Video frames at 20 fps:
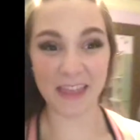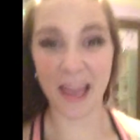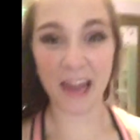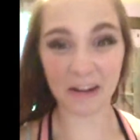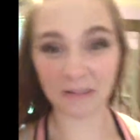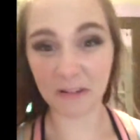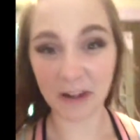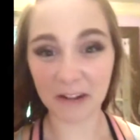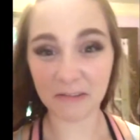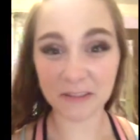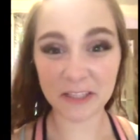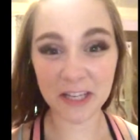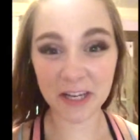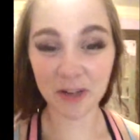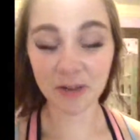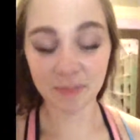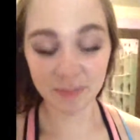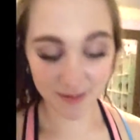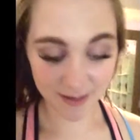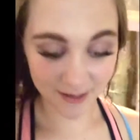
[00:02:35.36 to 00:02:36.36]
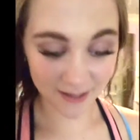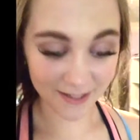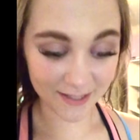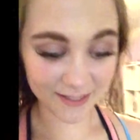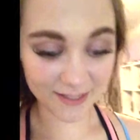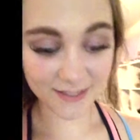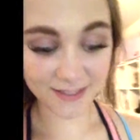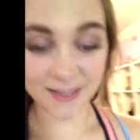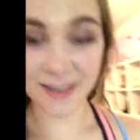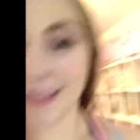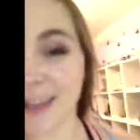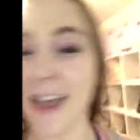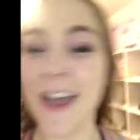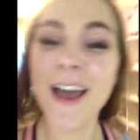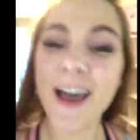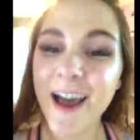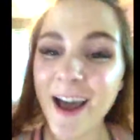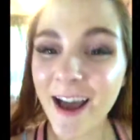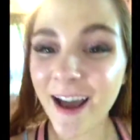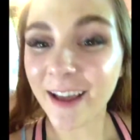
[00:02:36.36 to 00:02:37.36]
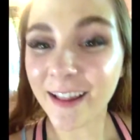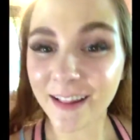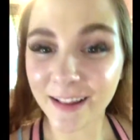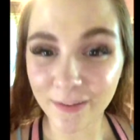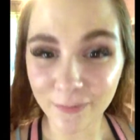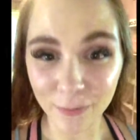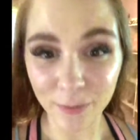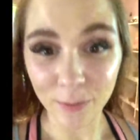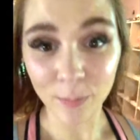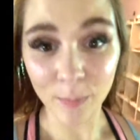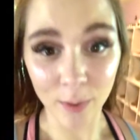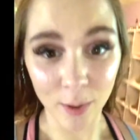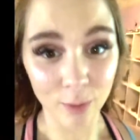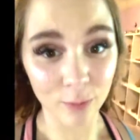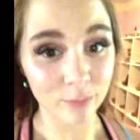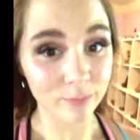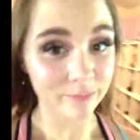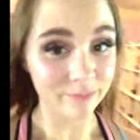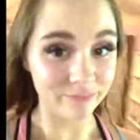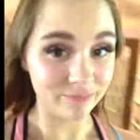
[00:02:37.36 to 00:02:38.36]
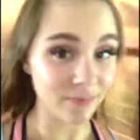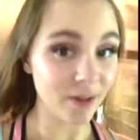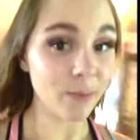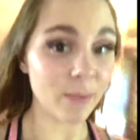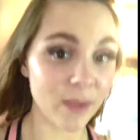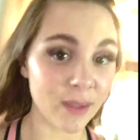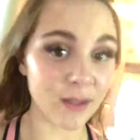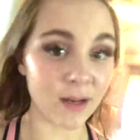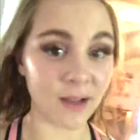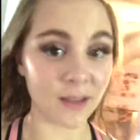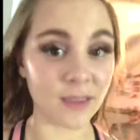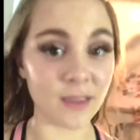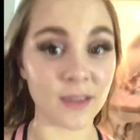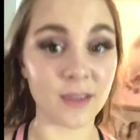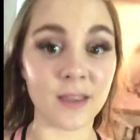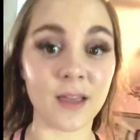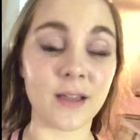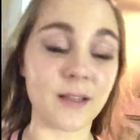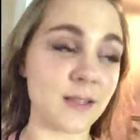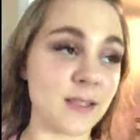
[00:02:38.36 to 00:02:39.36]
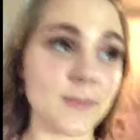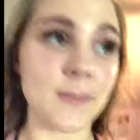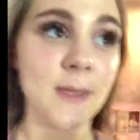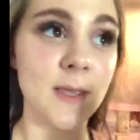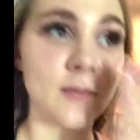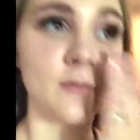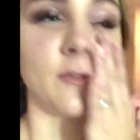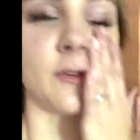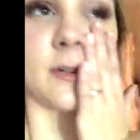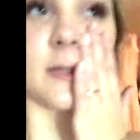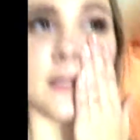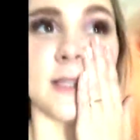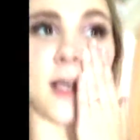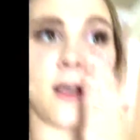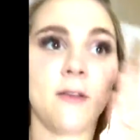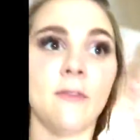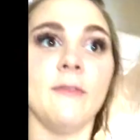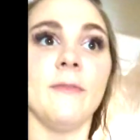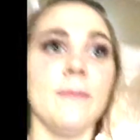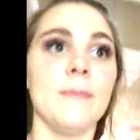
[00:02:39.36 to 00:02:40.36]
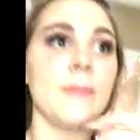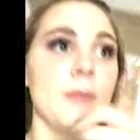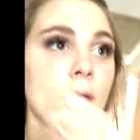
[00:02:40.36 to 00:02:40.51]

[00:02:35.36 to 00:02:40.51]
that around here because I live with Beau. I mean, I think that speaks for itself.